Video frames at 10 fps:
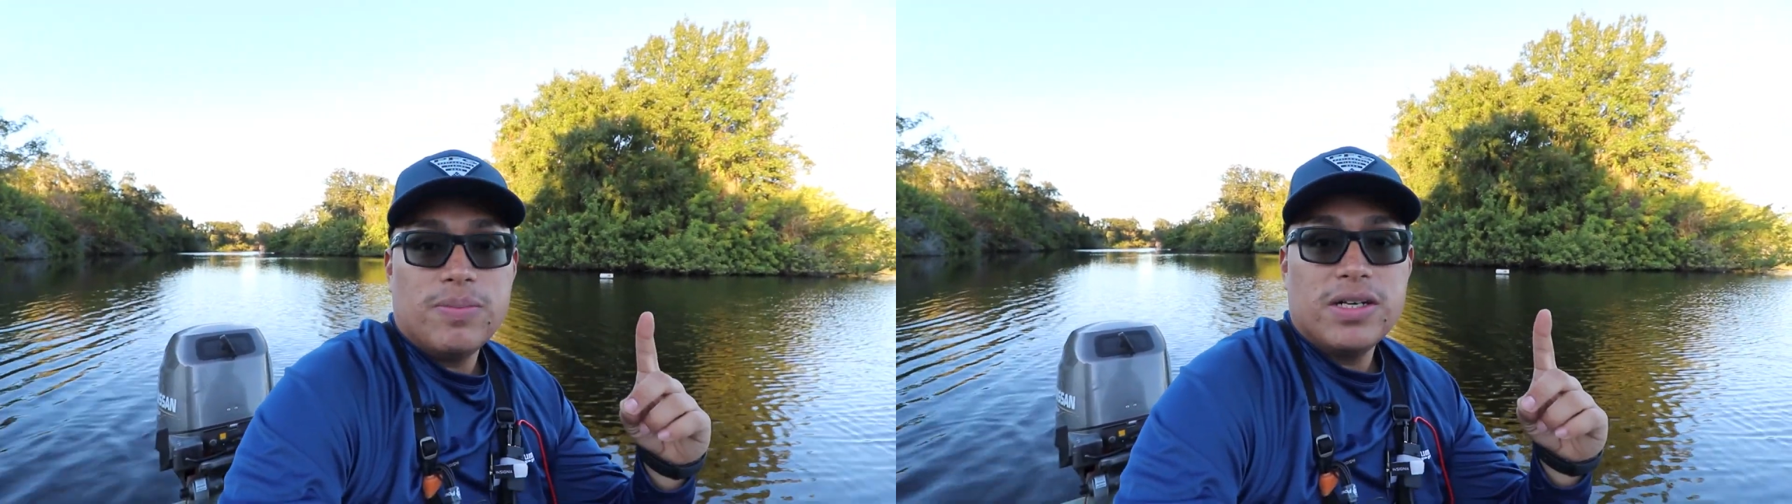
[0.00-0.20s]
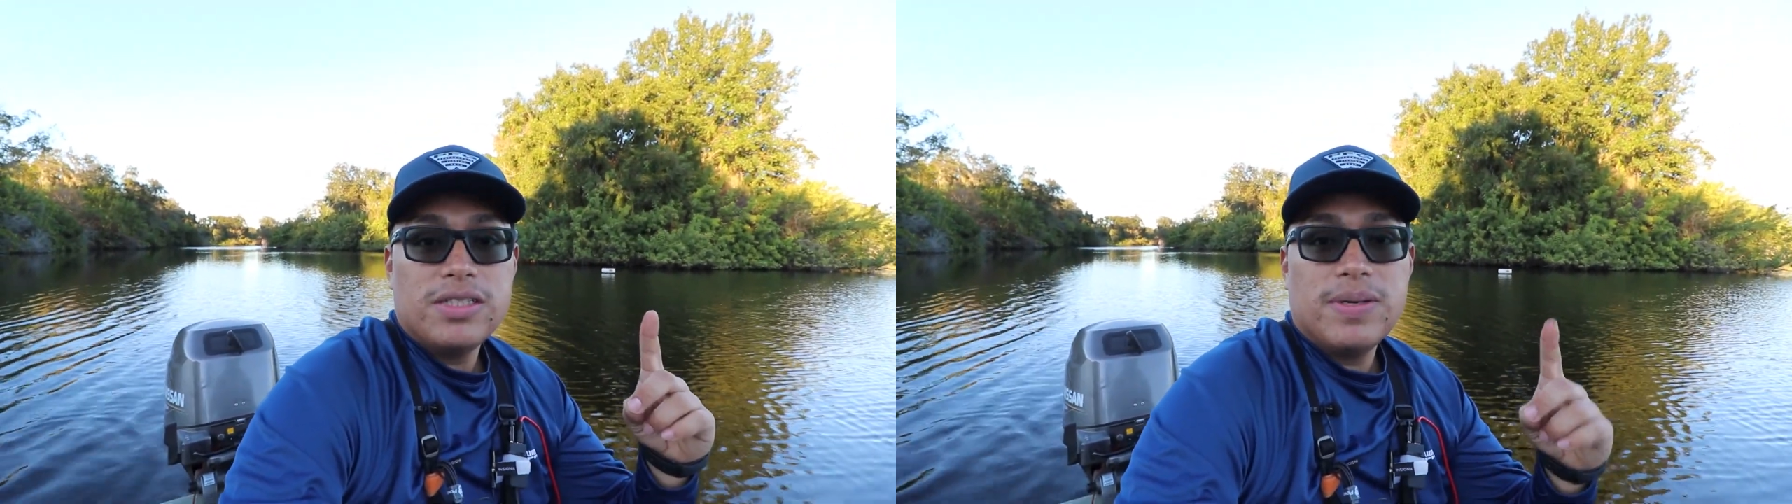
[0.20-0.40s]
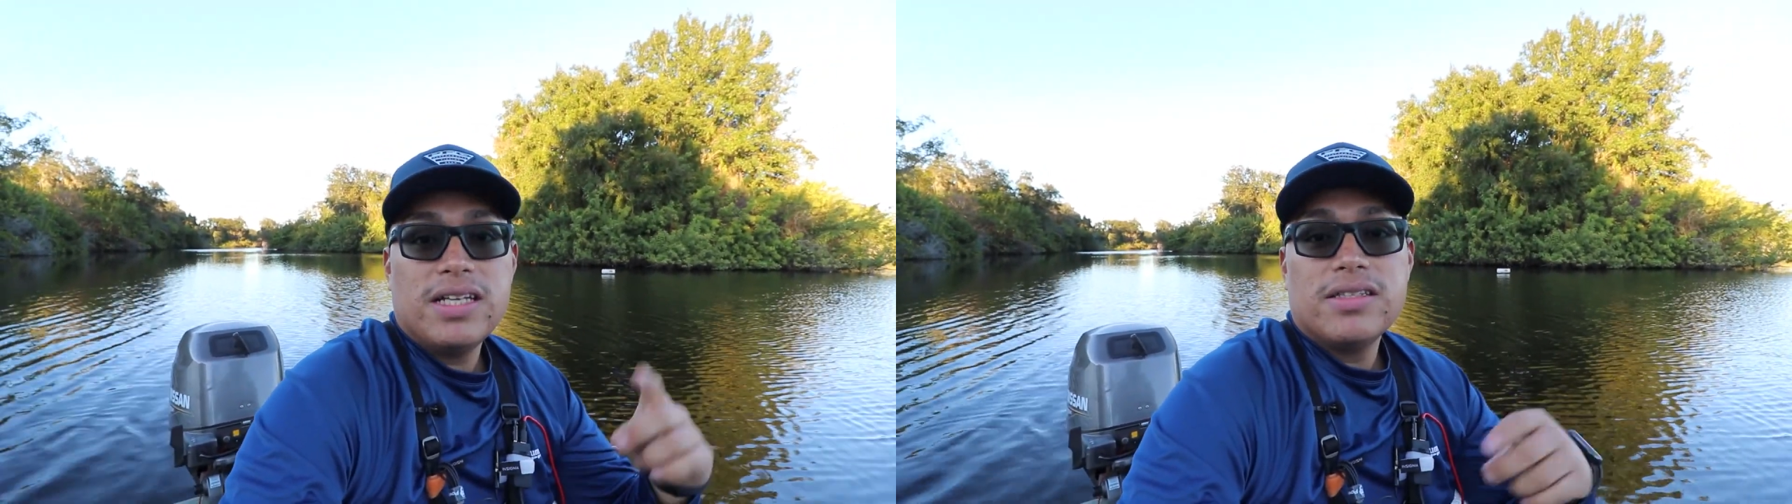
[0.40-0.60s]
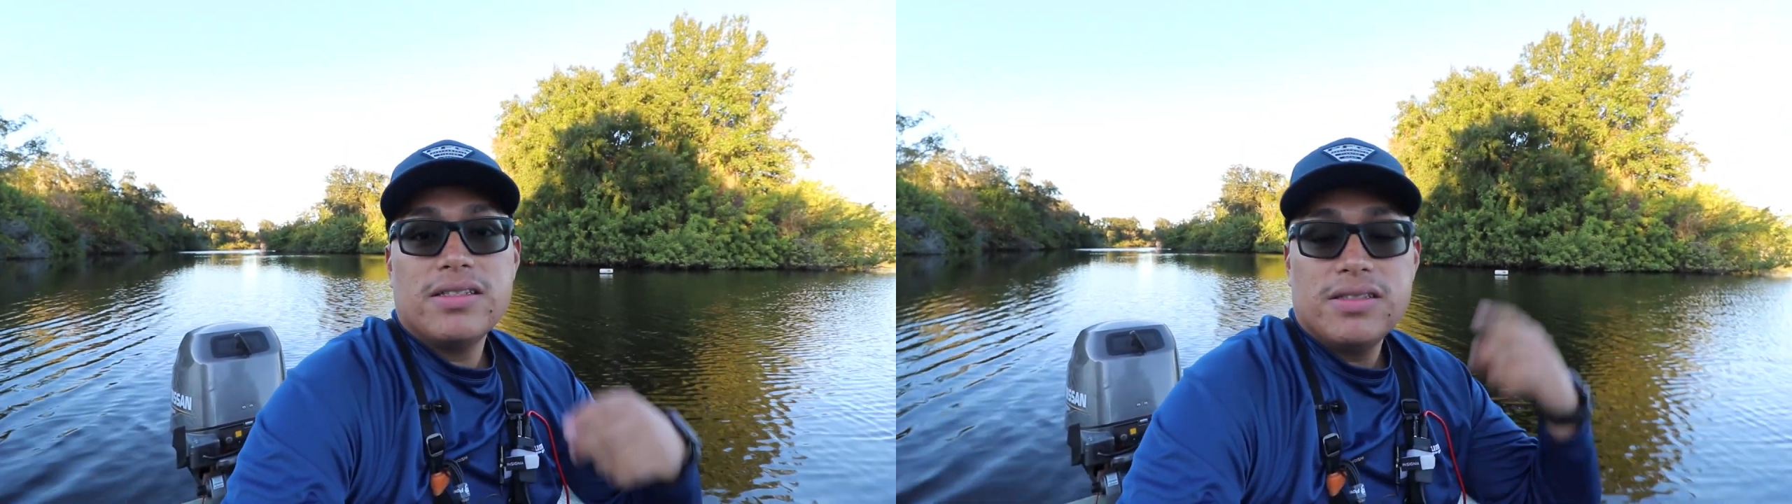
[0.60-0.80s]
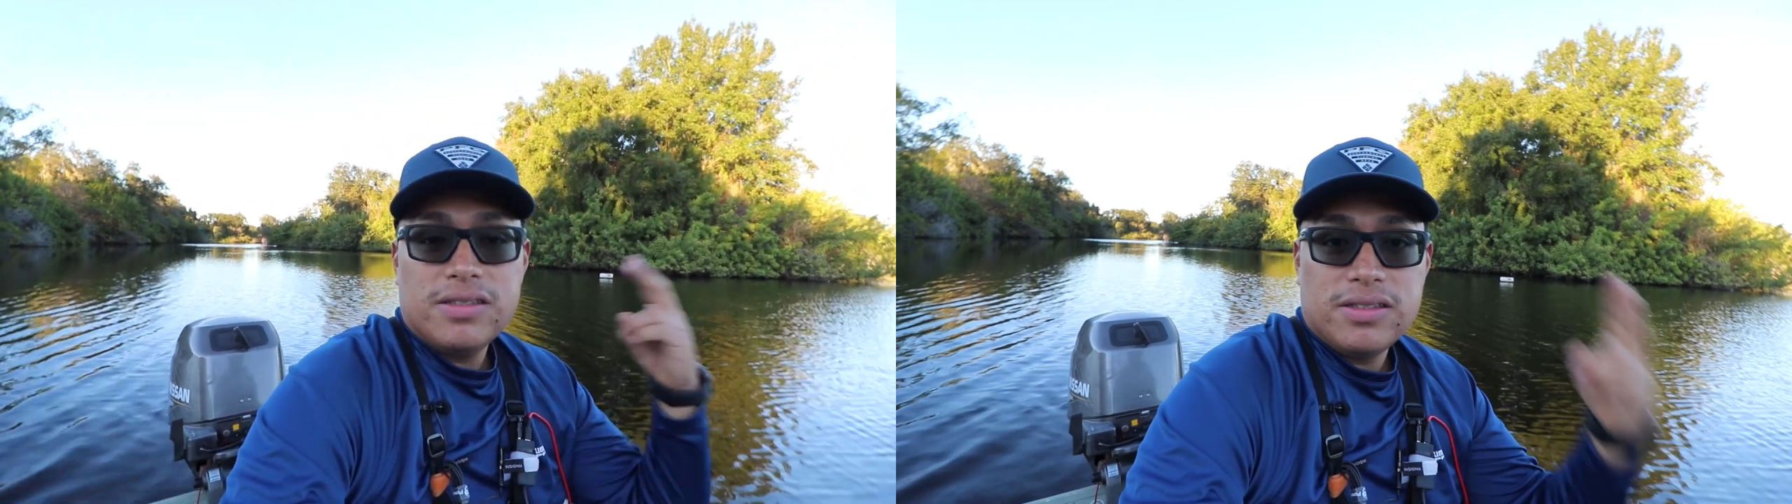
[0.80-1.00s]
buzzbait,
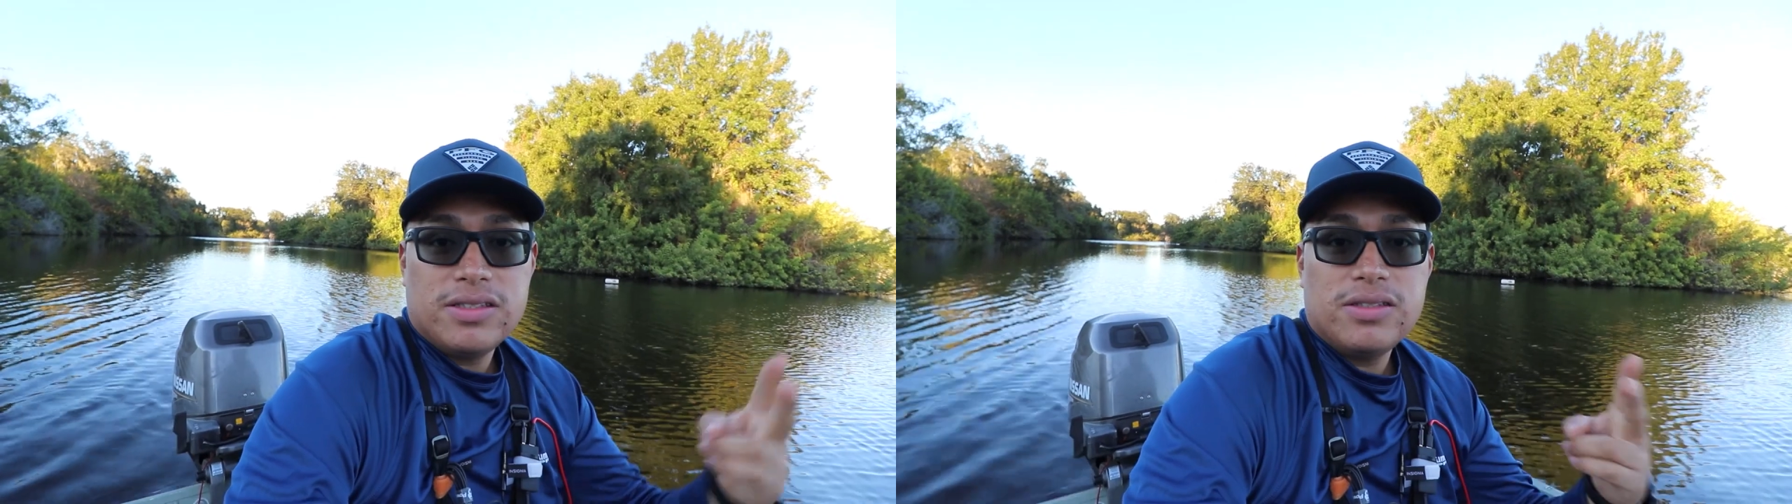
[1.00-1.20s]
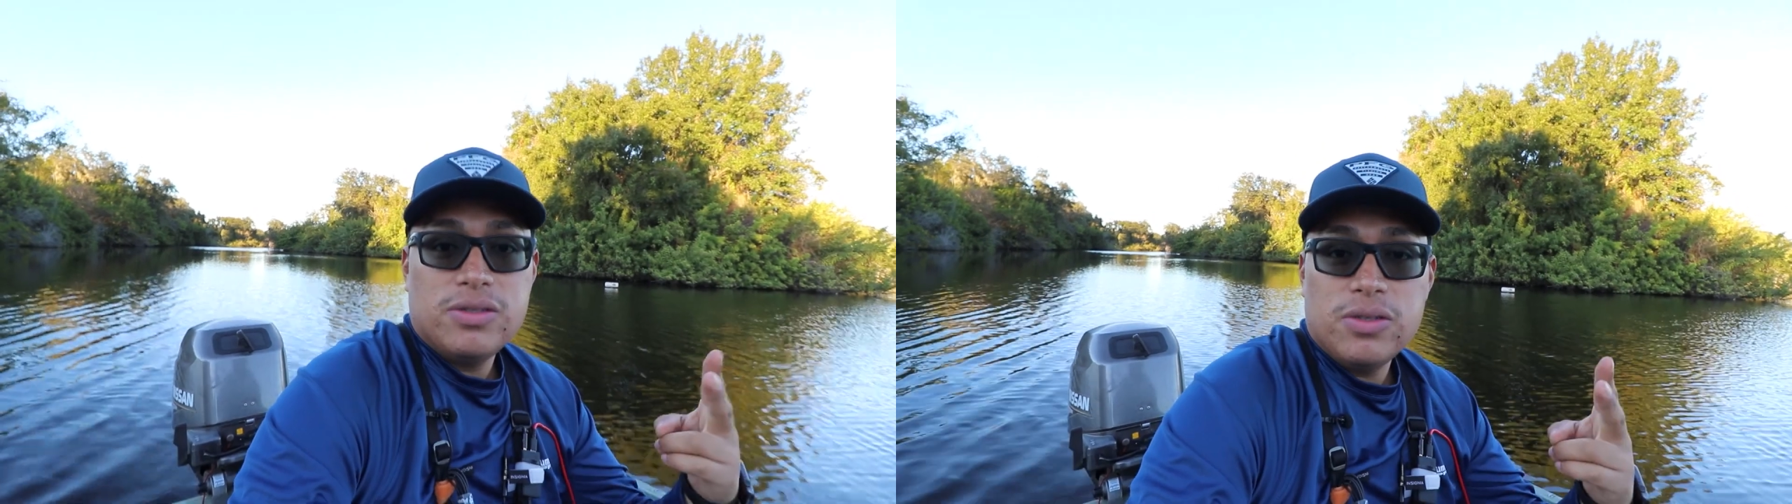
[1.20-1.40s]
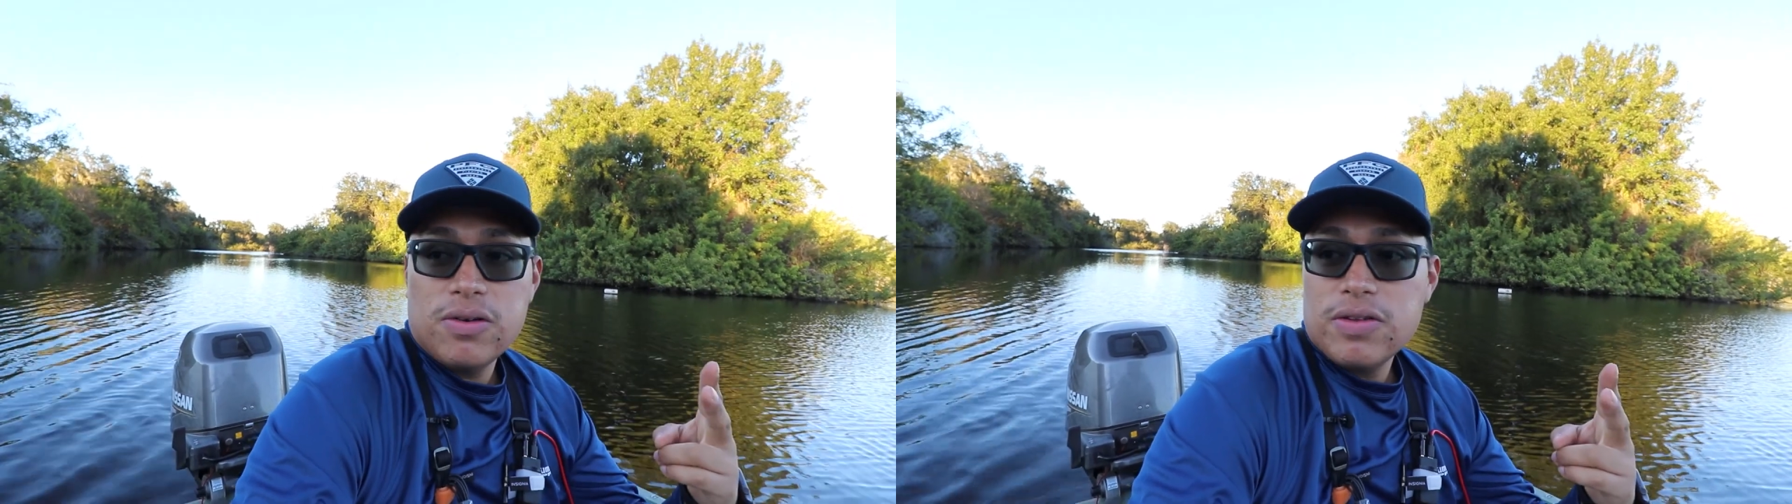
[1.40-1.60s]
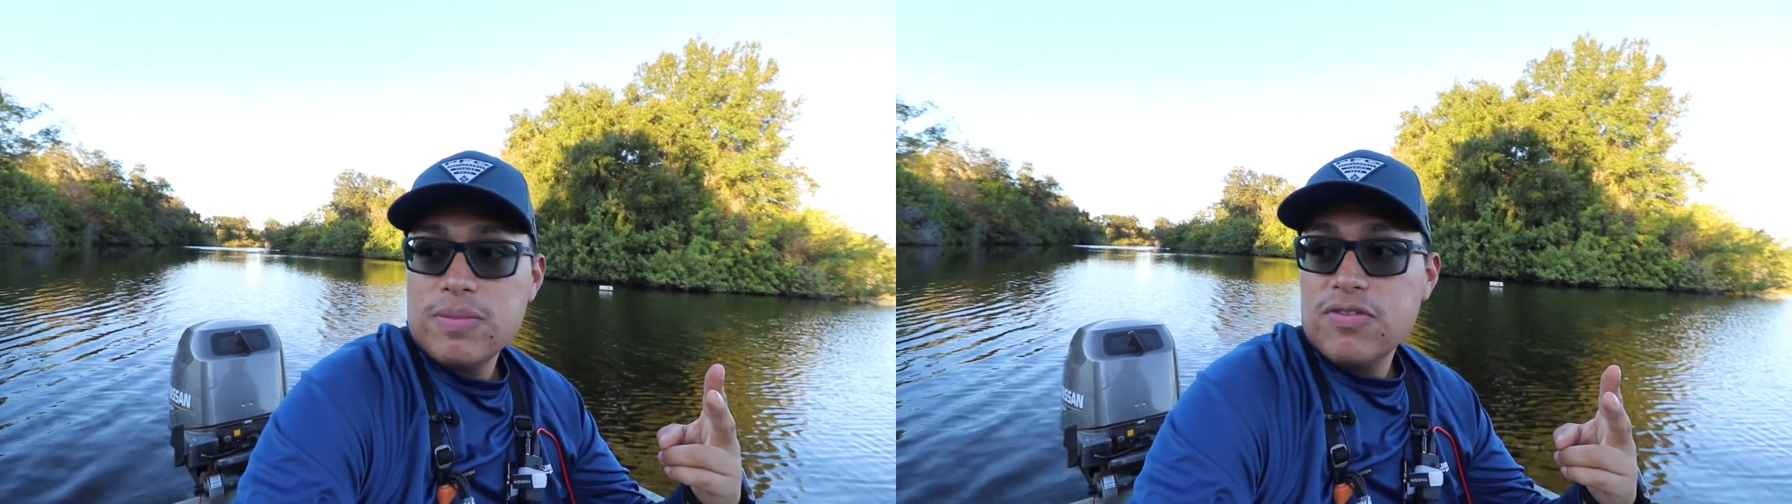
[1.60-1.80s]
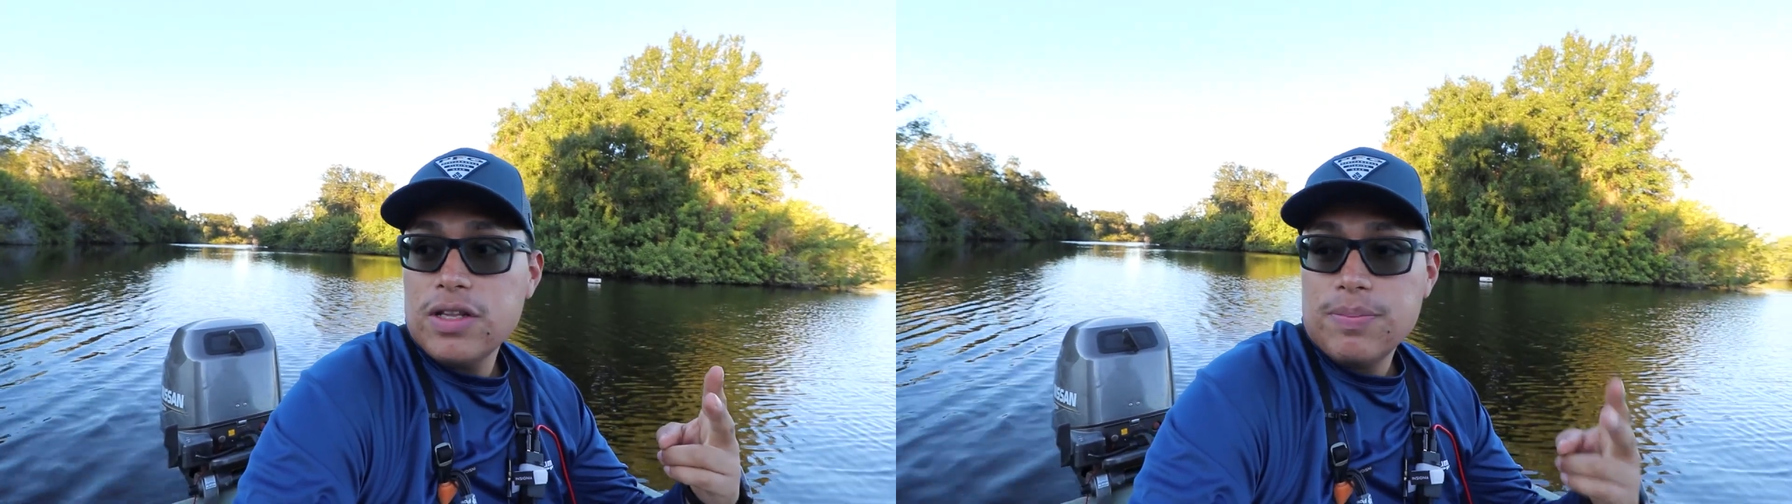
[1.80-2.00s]
two of
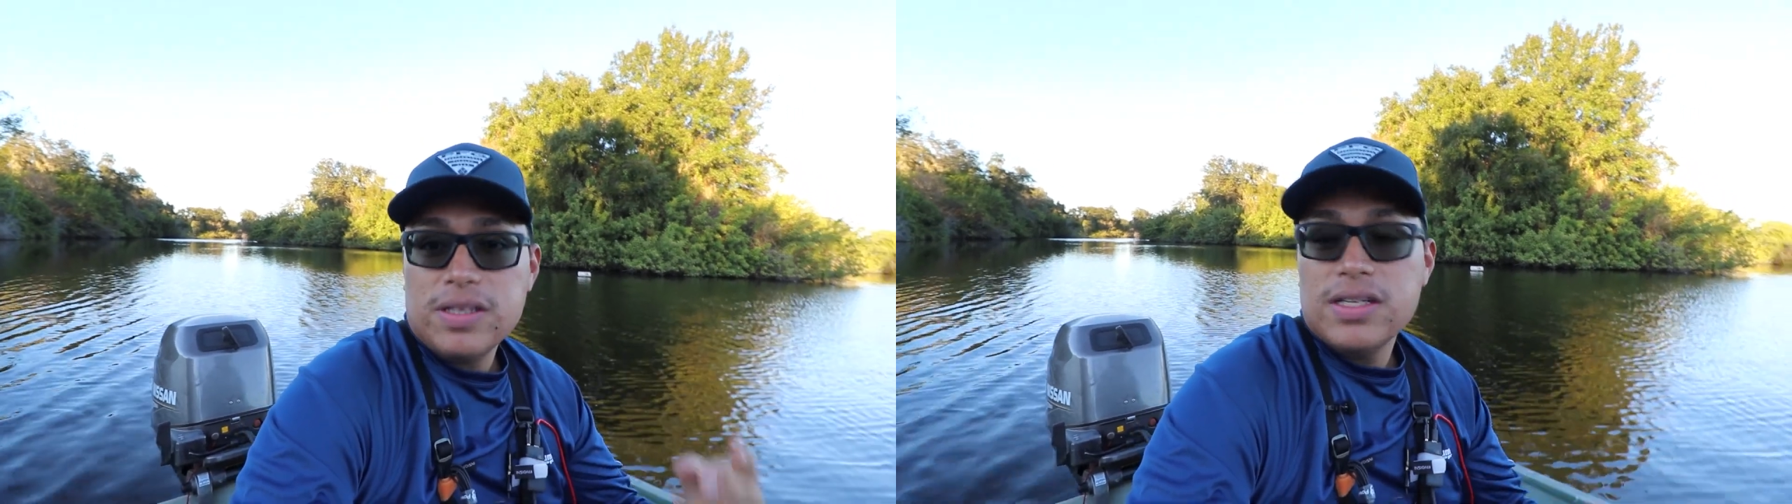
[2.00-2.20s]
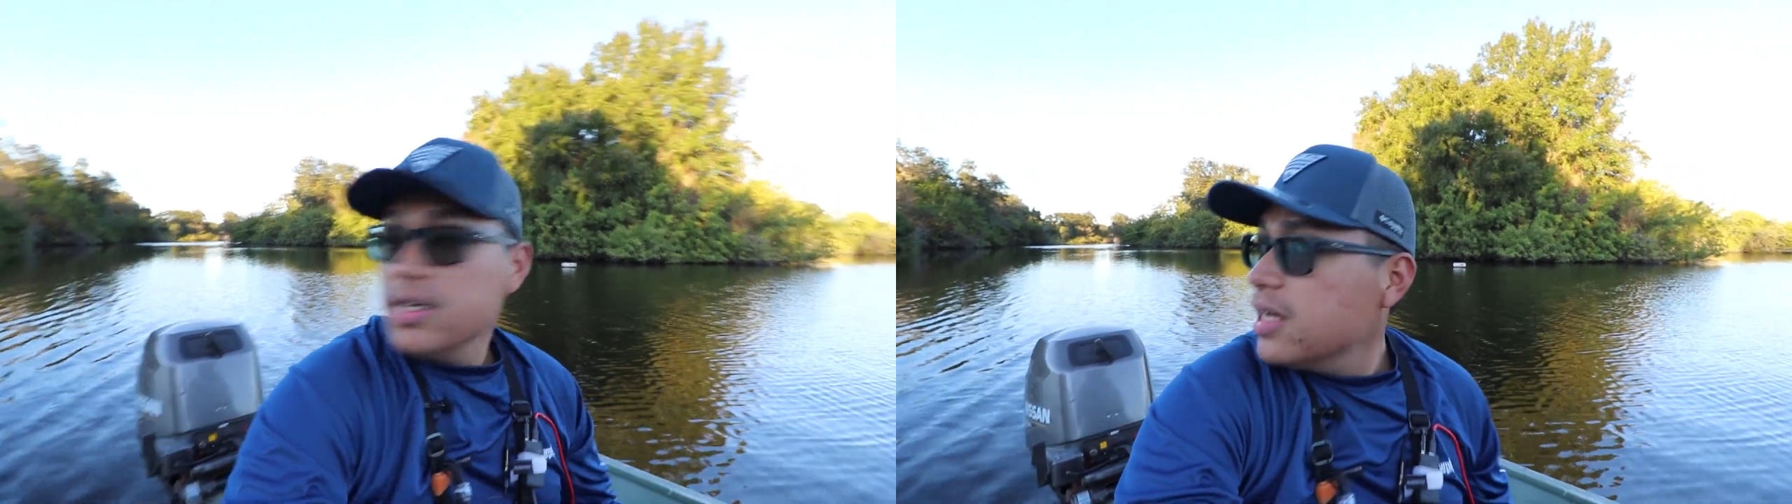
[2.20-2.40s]
them flipping.